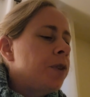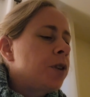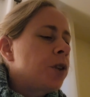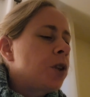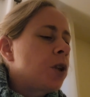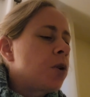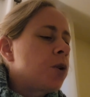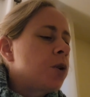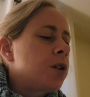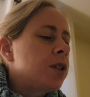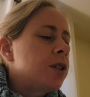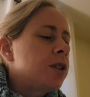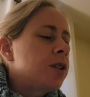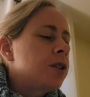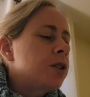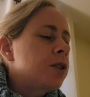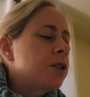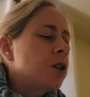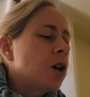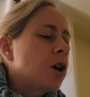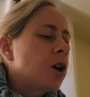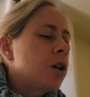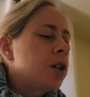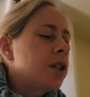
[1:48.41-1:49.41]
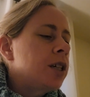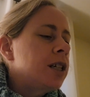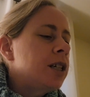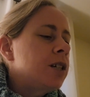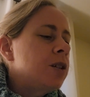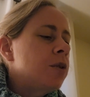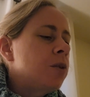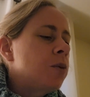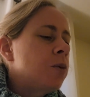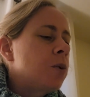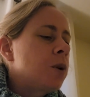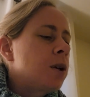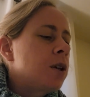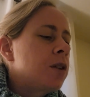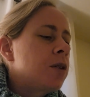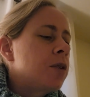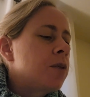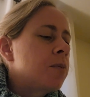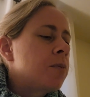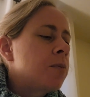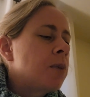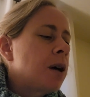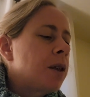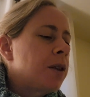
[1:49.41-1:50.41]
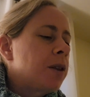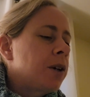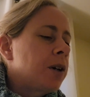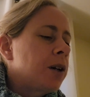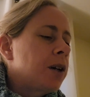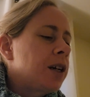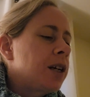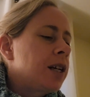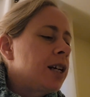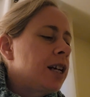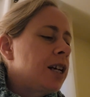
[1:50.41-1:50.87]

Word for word: Though this started with mother,